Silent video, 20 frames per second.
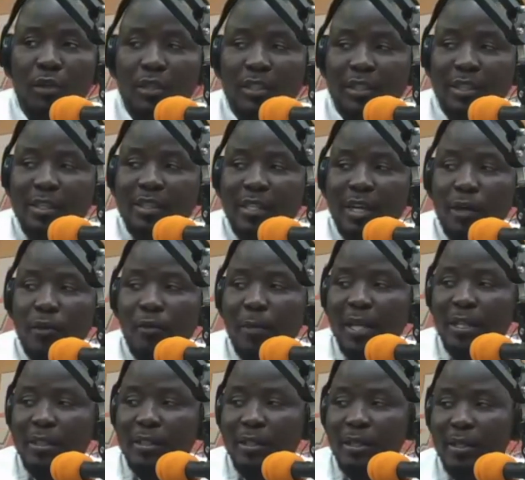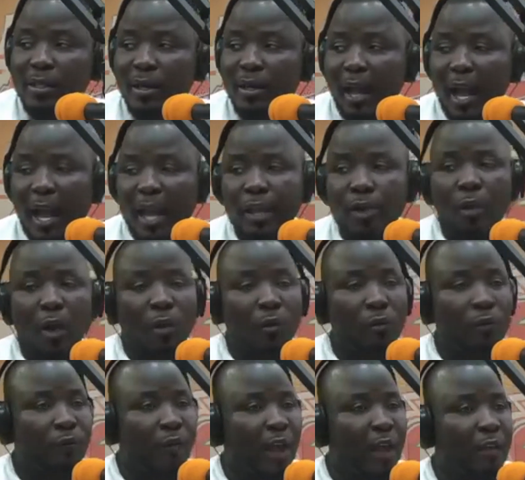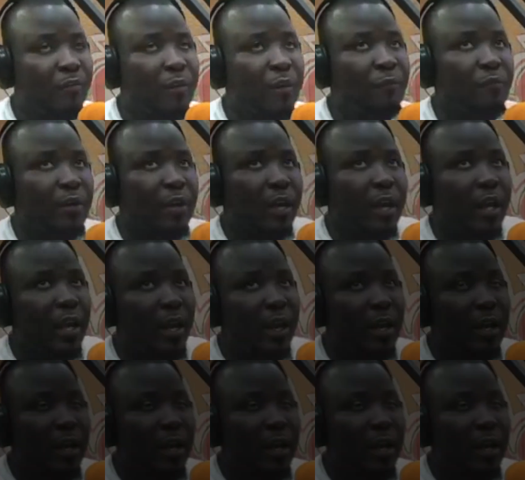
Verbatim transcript: DJ Ubeti, Ayua 05 African.